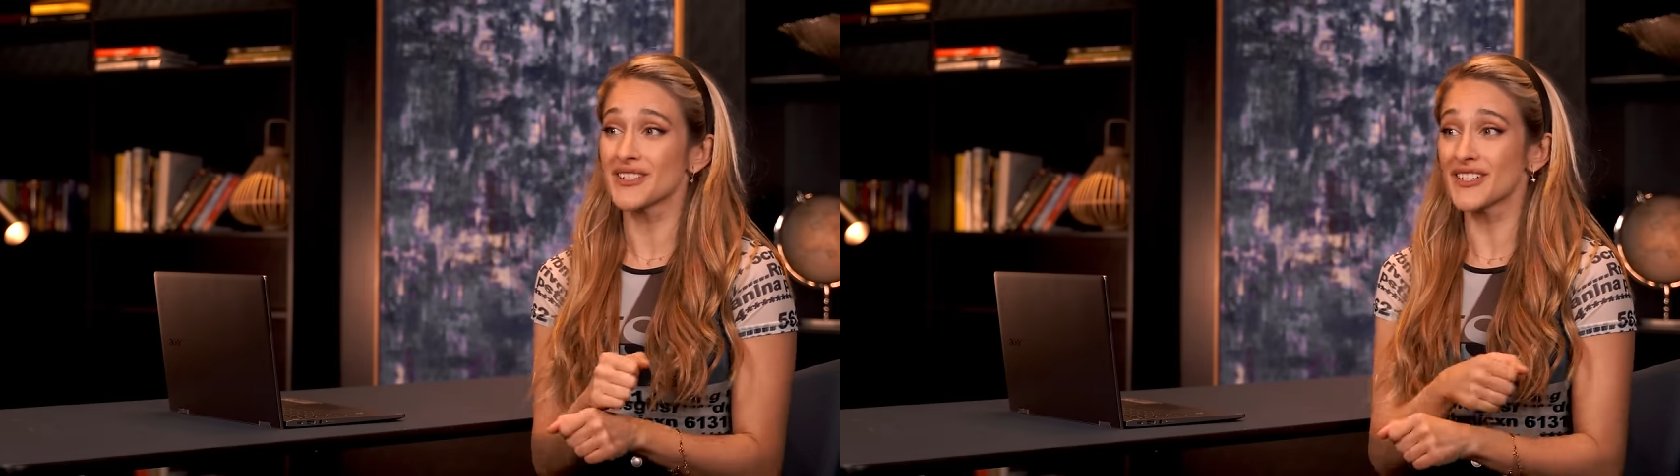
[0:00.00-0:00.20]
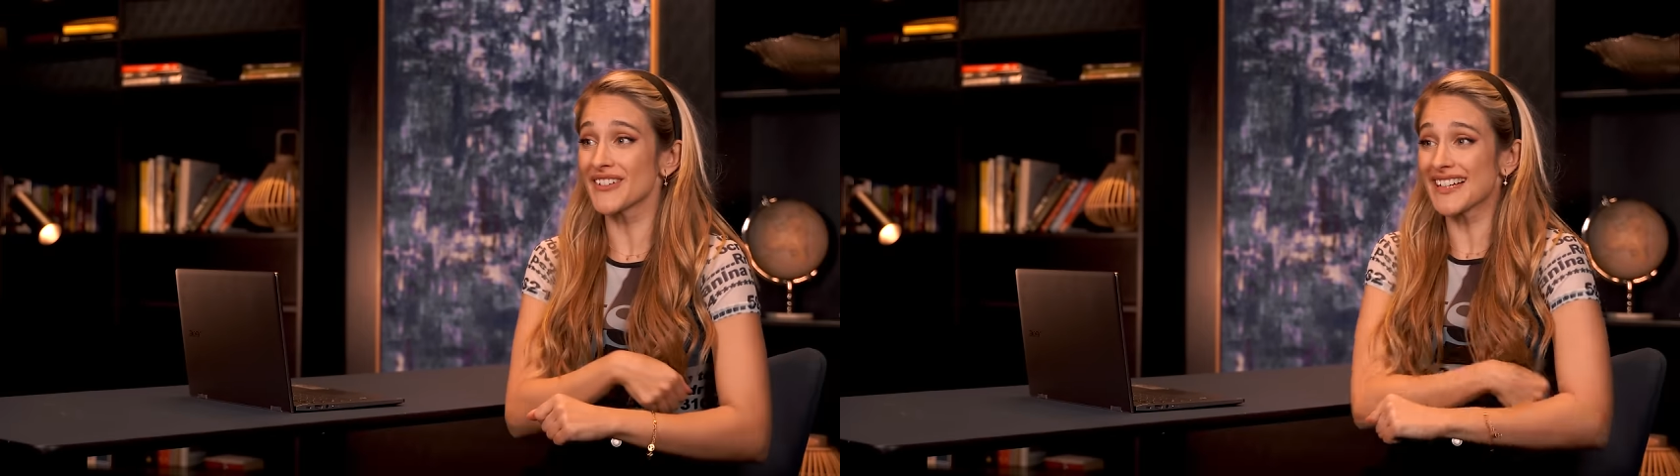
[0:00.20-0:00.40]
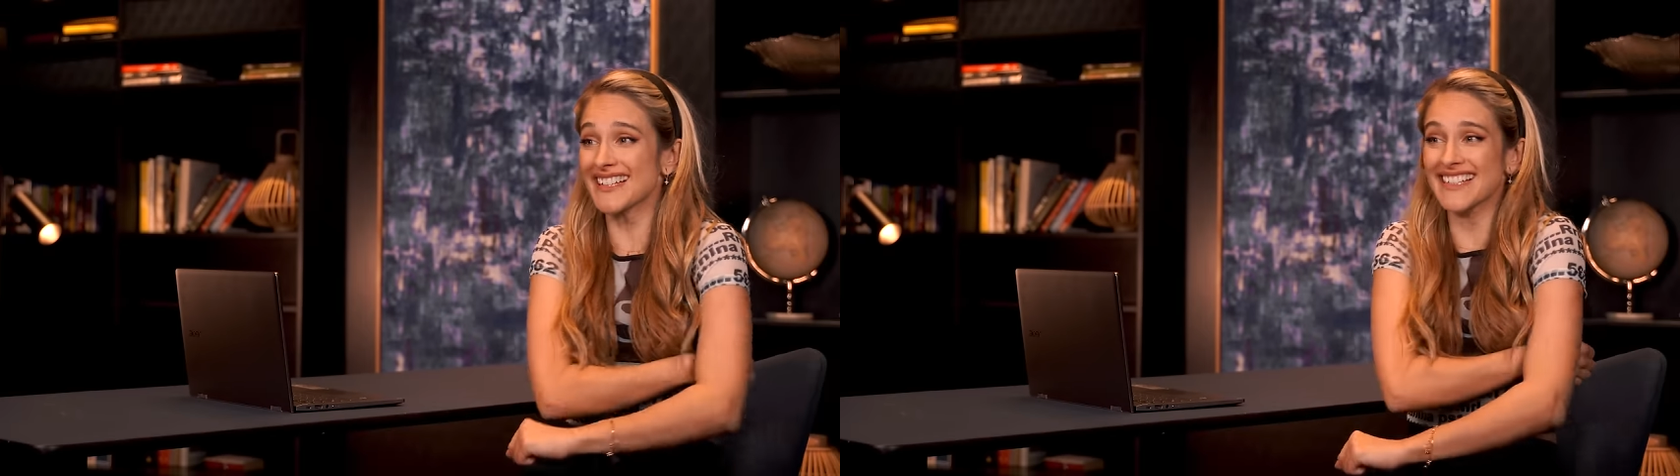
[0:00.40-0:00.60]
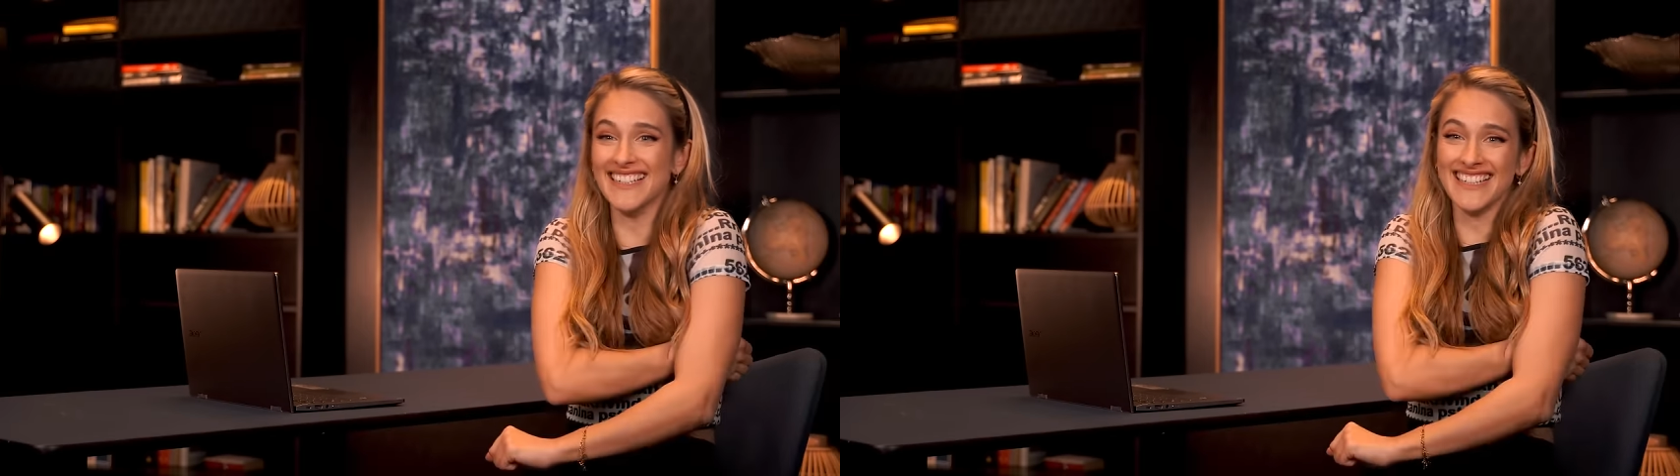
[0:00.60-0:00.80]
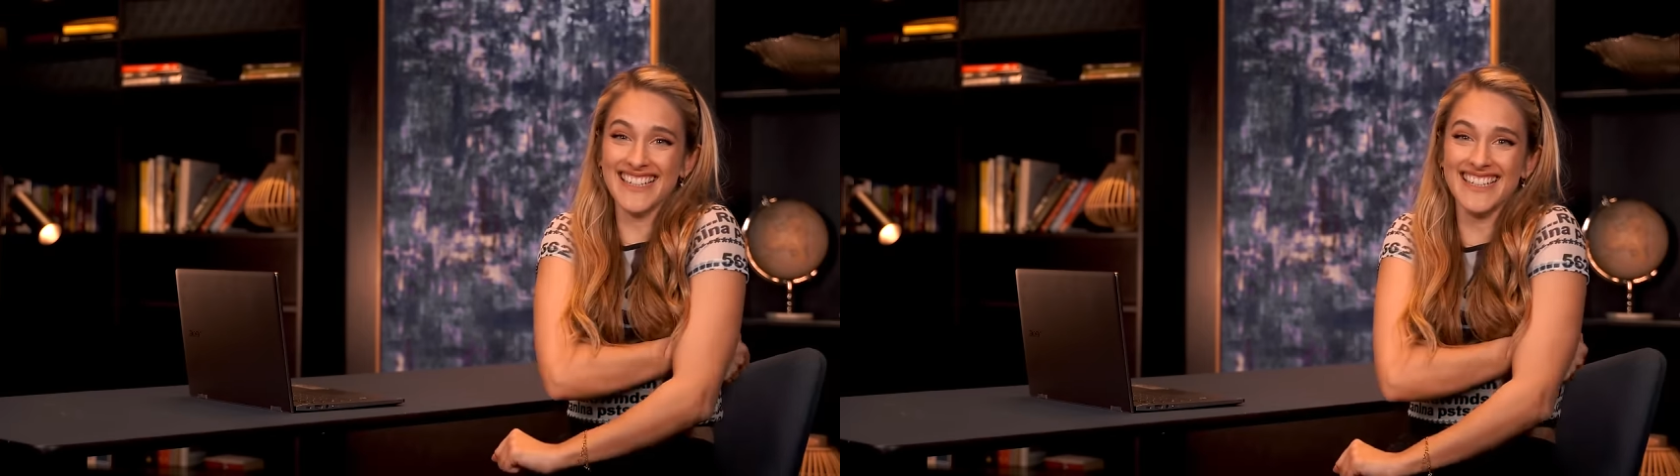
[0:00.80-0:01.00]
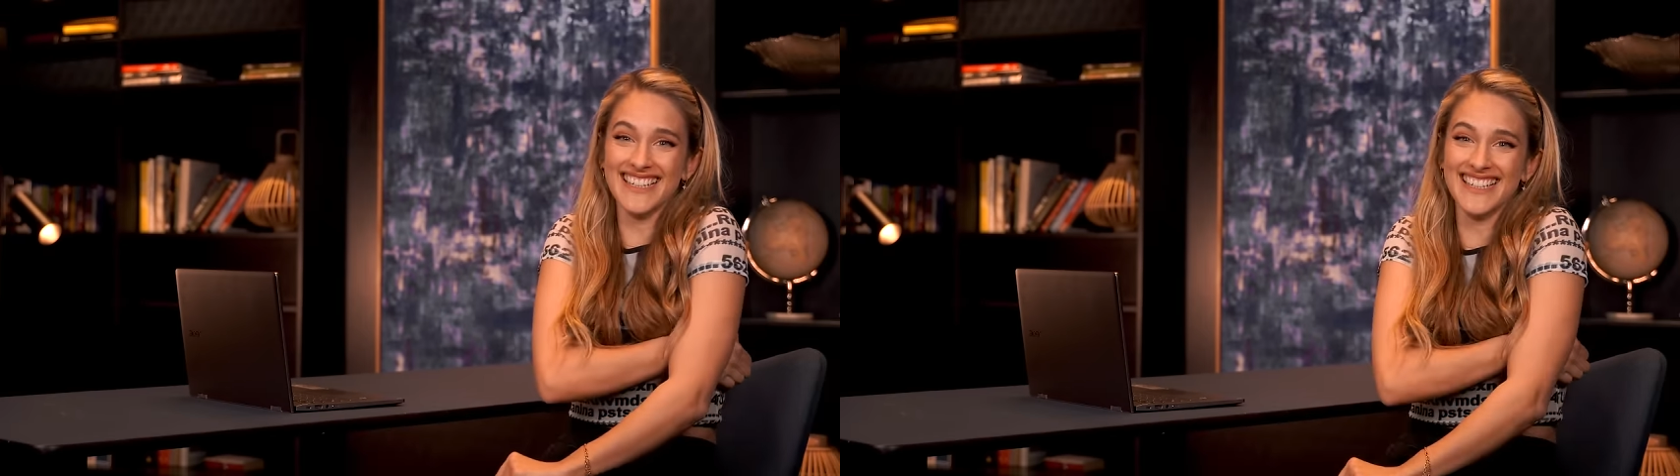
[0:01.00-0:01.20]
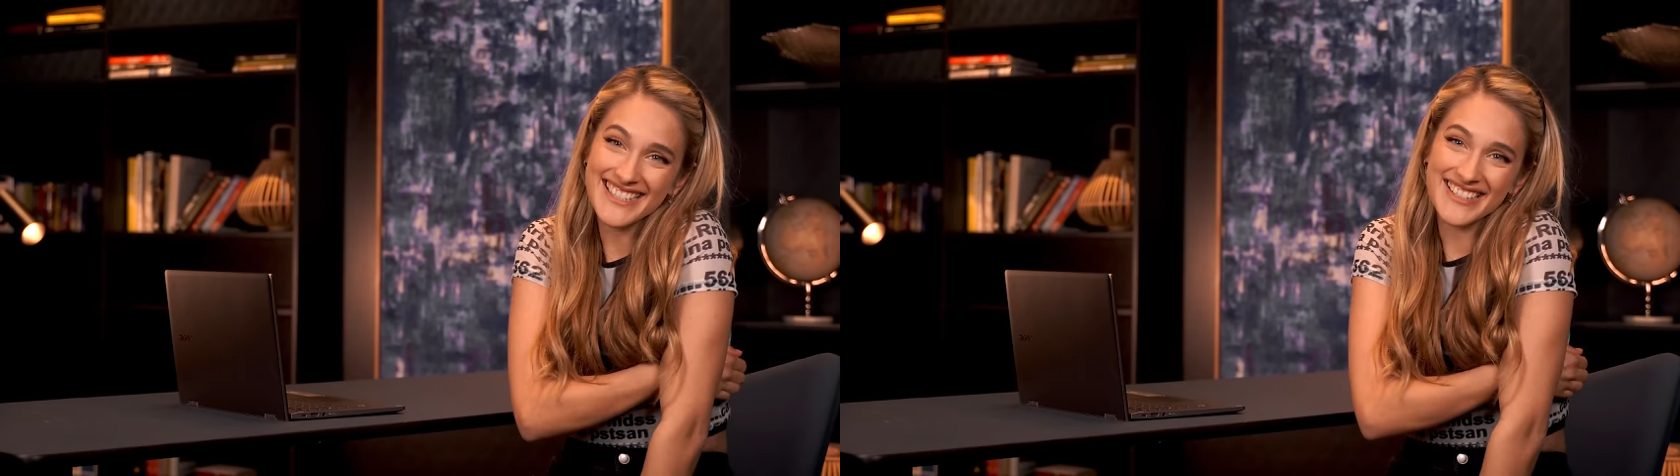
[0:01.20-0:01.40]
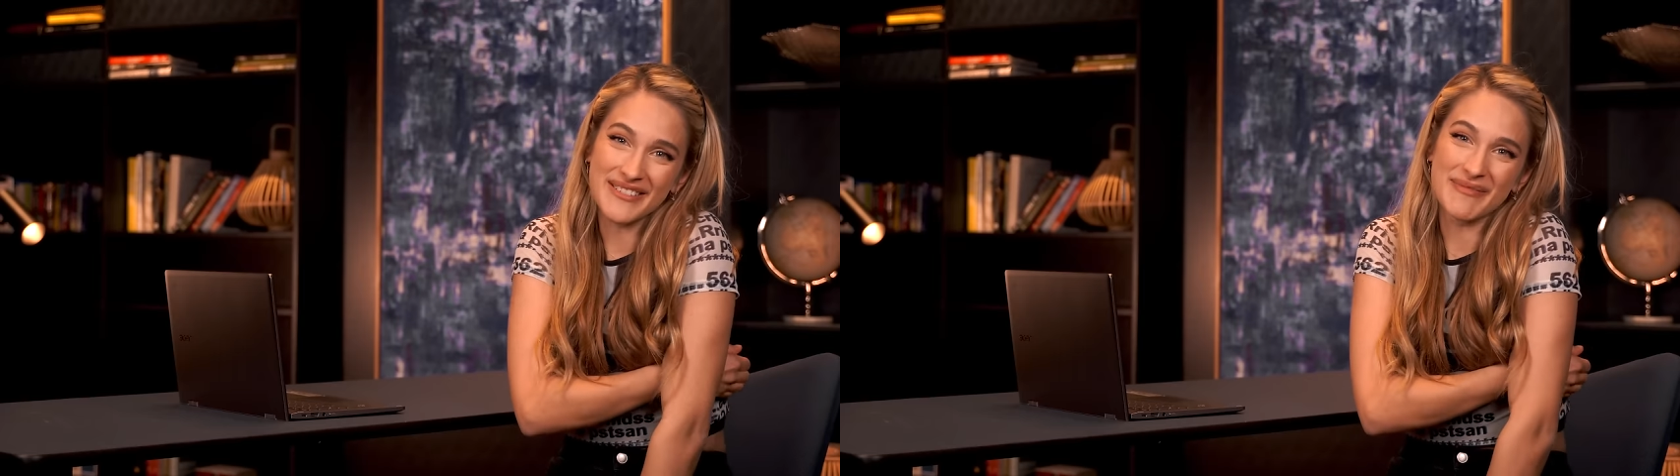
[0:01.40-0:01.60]
sorry.
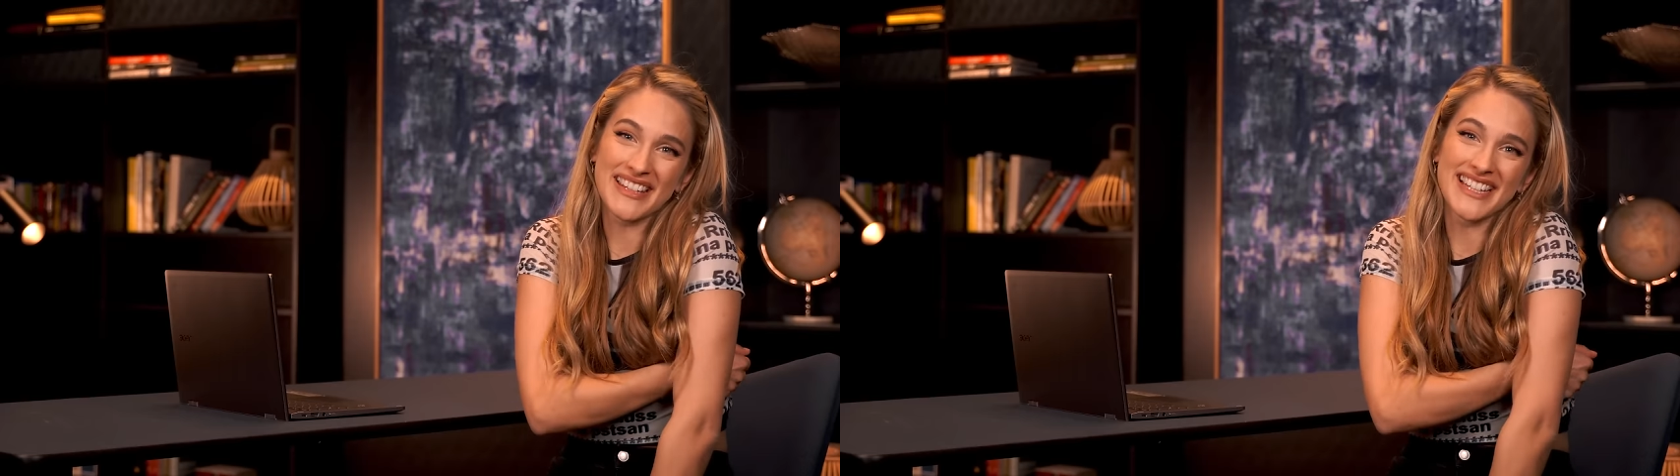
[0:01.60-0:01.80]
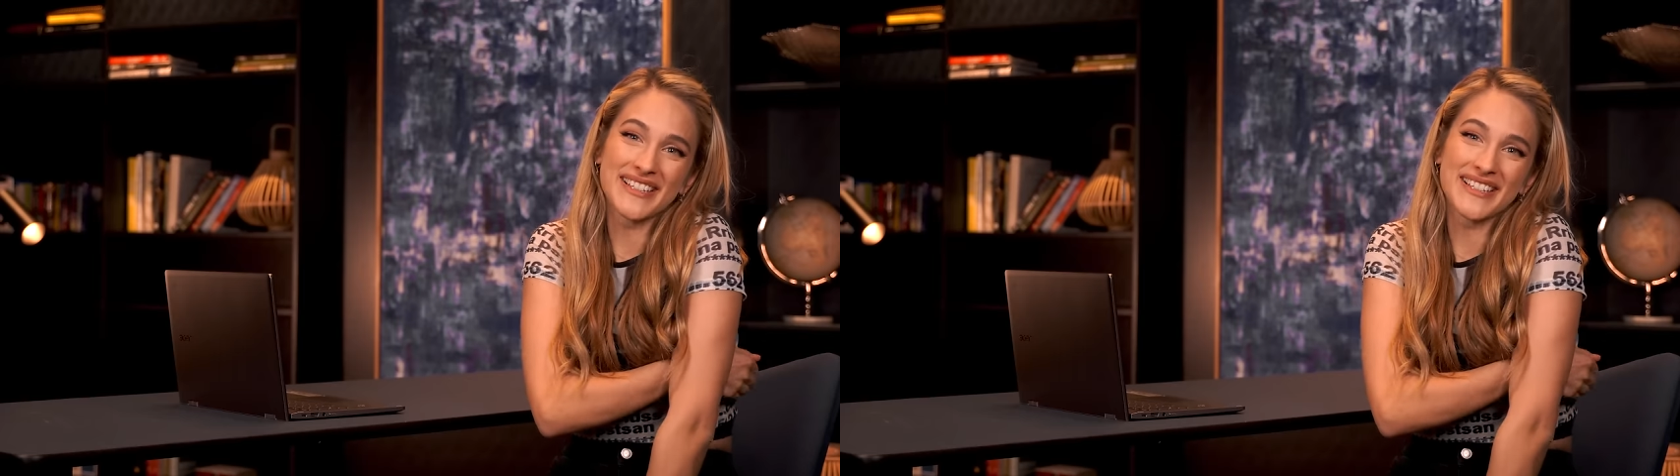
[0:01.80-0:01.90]
Shouldn't admit